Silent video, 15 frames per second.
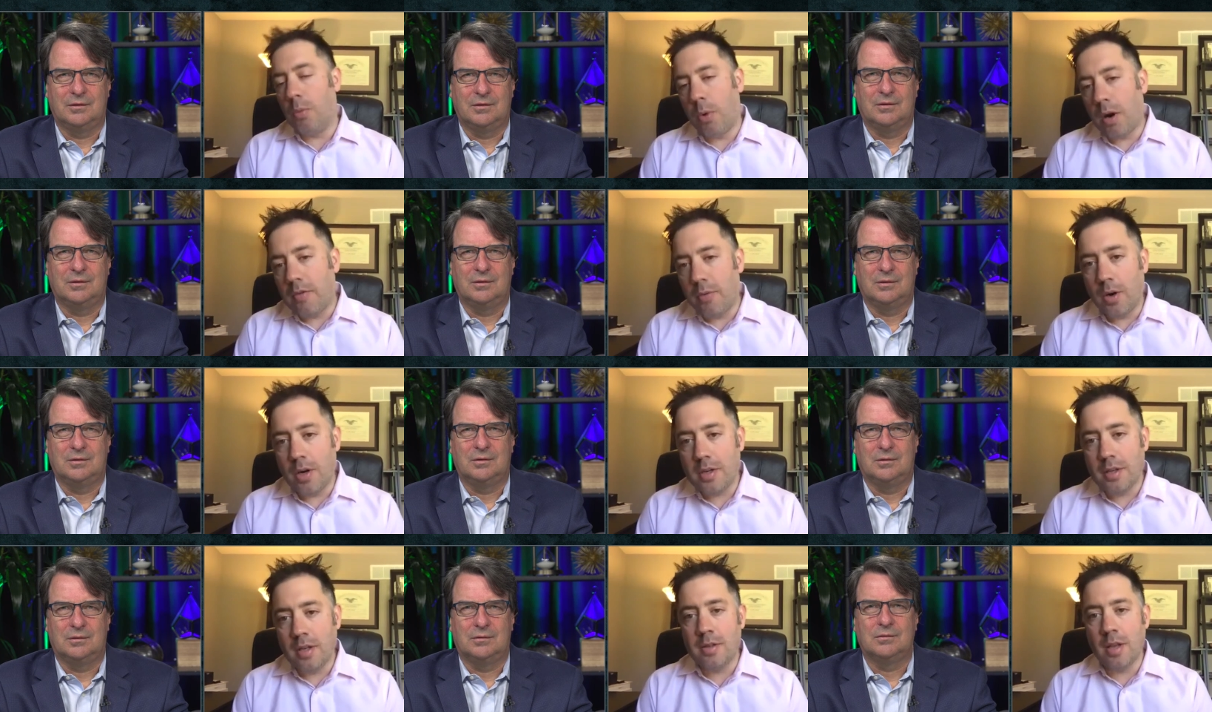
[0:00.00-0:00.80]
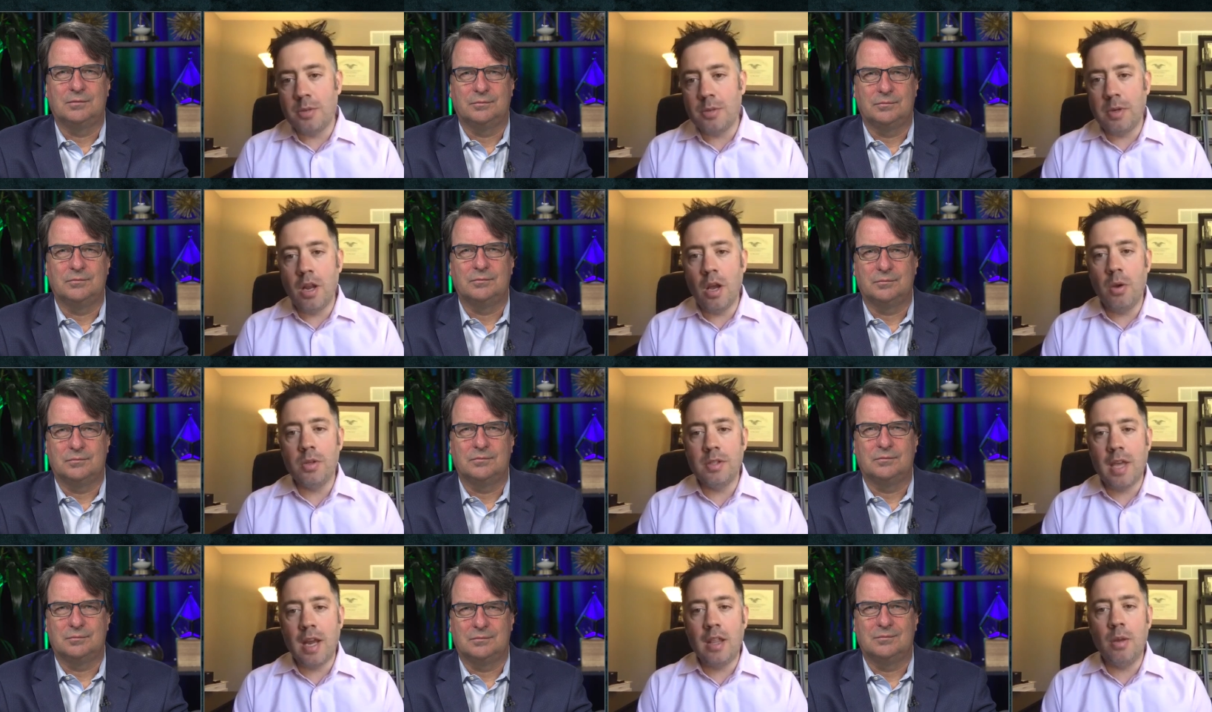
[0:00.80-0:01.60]
Speaker 1: the workforce, as we know, it's
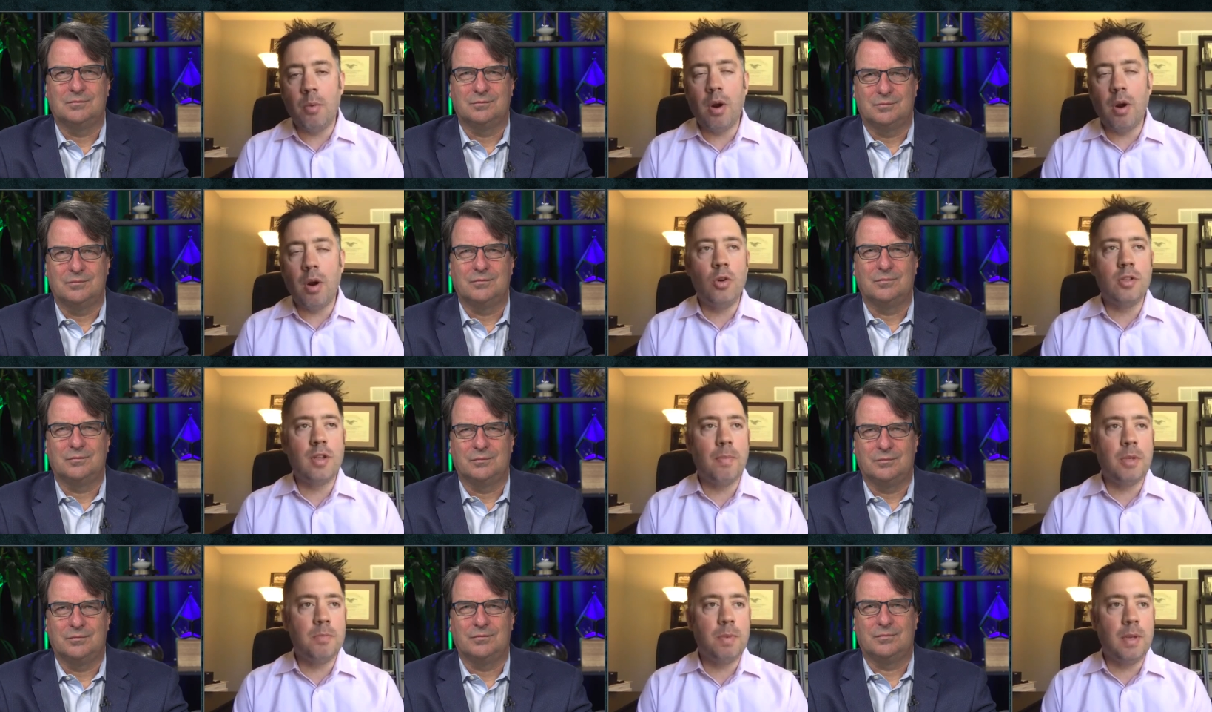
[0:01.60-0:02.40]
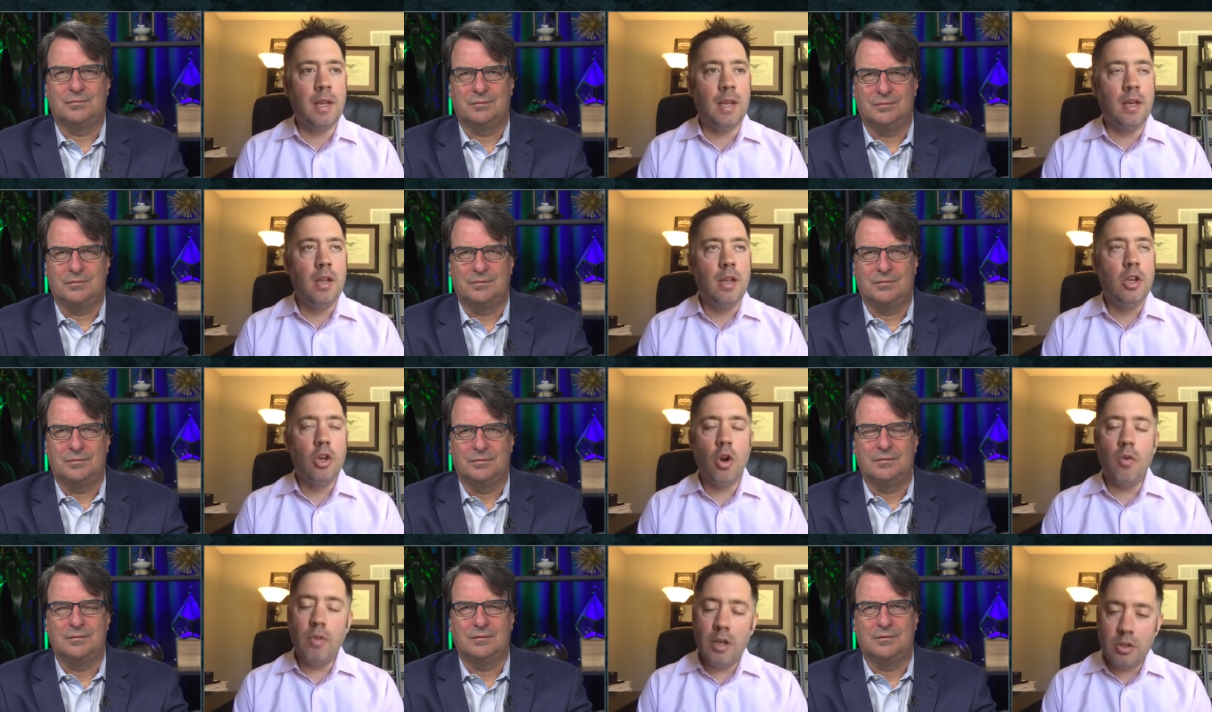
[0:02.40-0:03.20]
getting the workforce up to speed, you know,
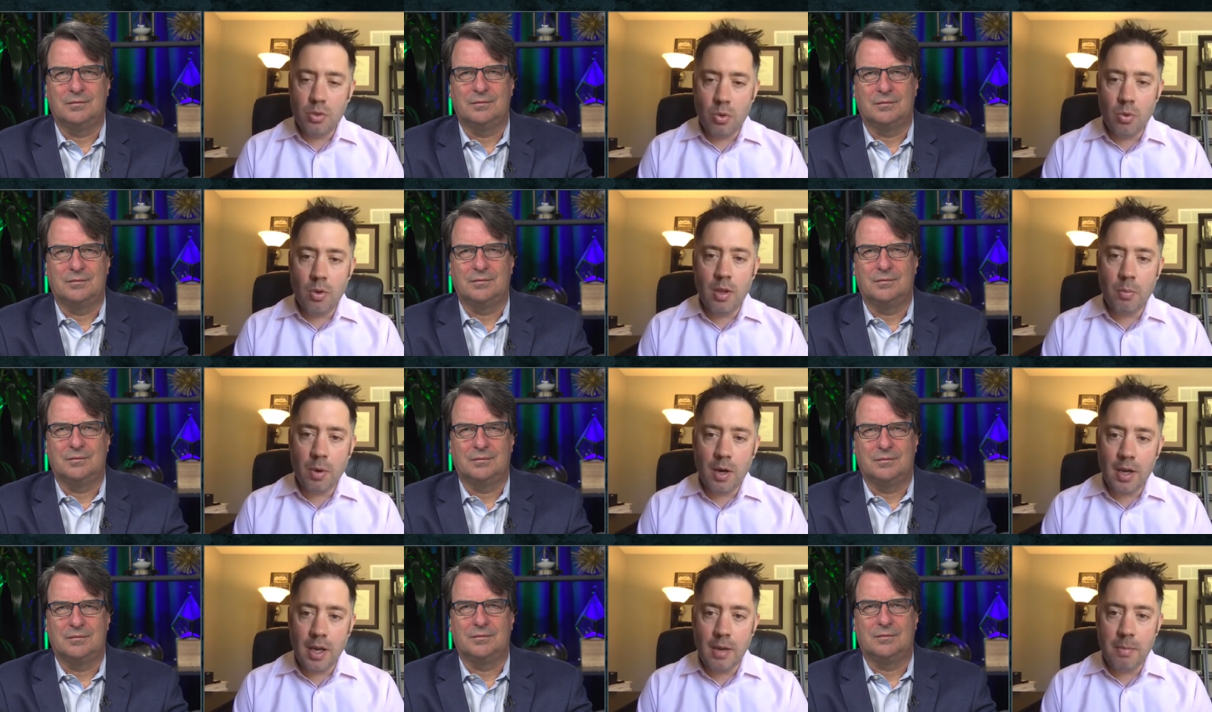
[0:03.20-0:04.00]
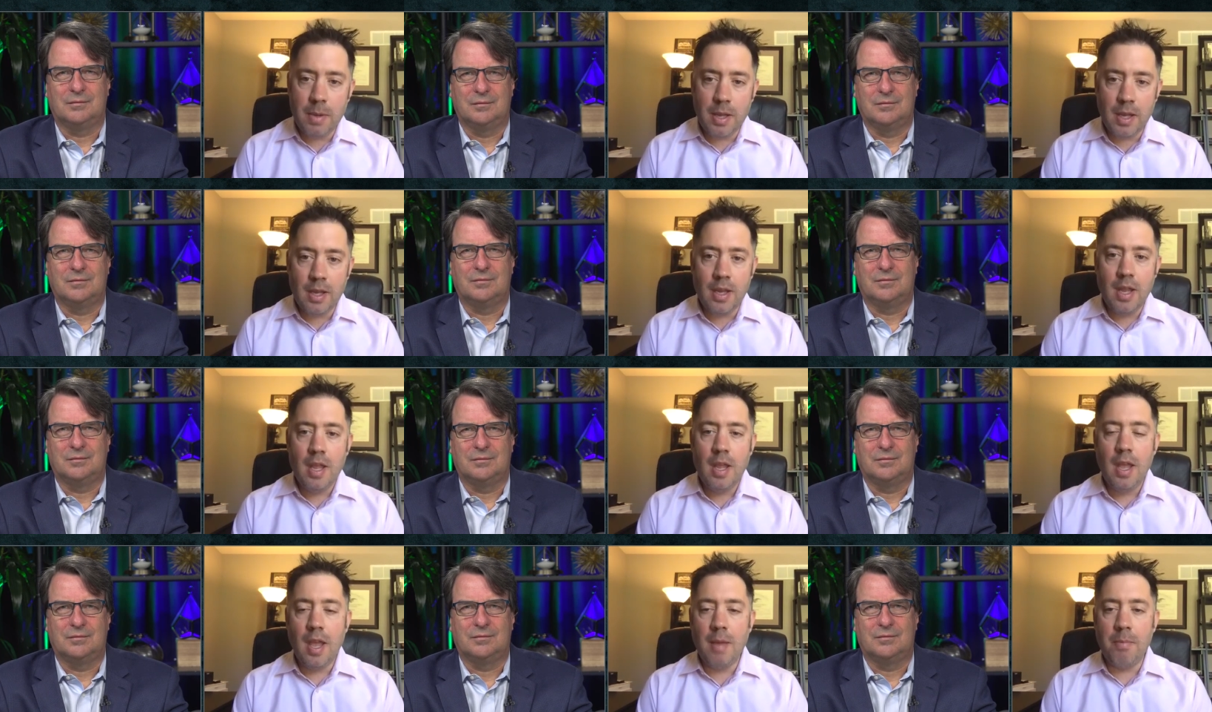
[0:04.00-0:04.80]
retooling where need be
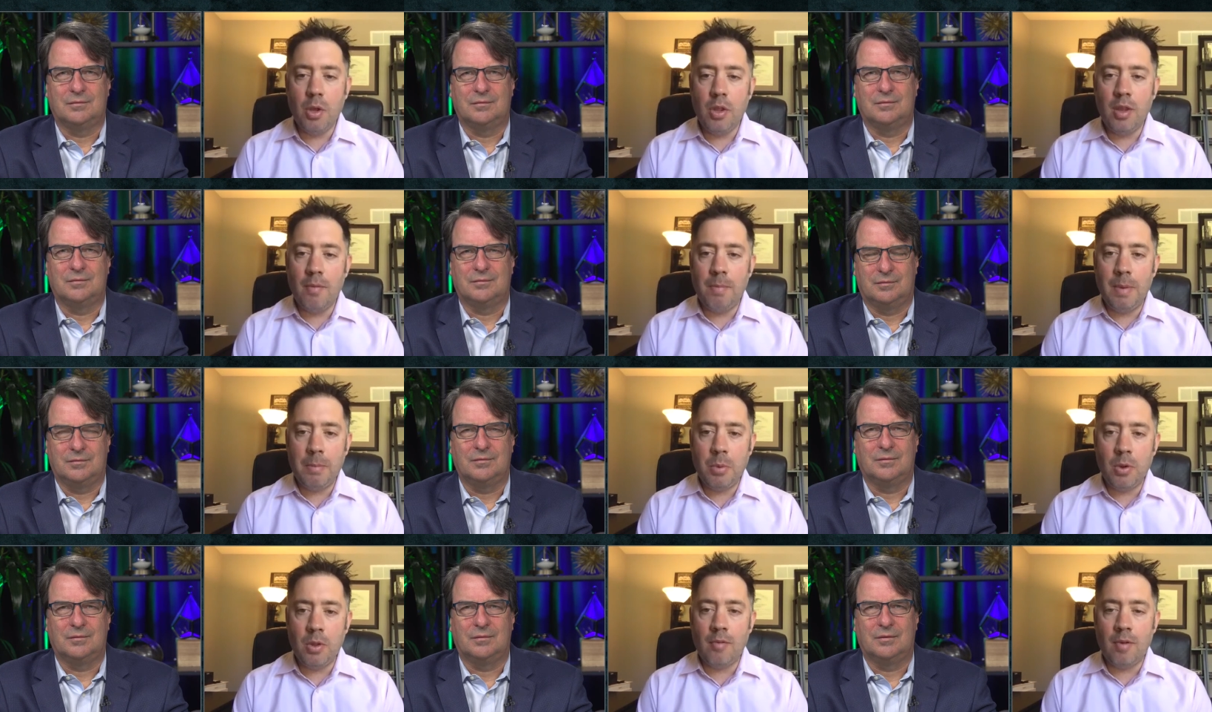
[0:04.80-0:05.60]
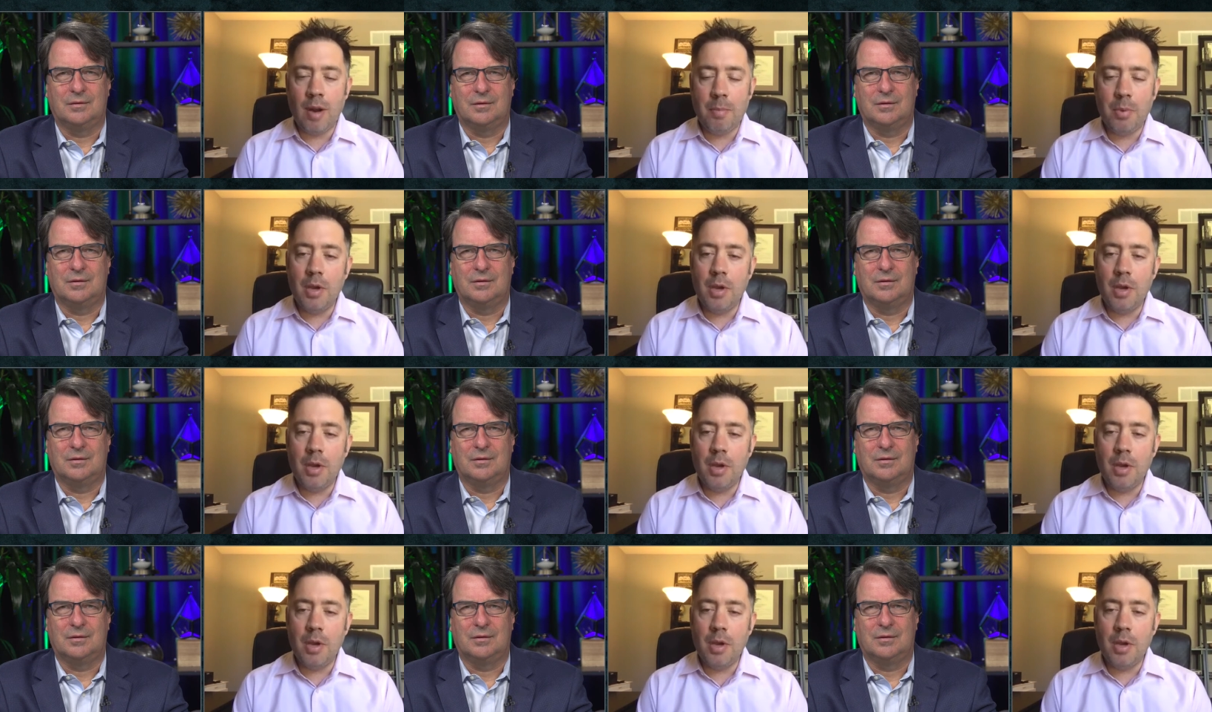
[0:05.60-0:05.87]
and putting their people in the right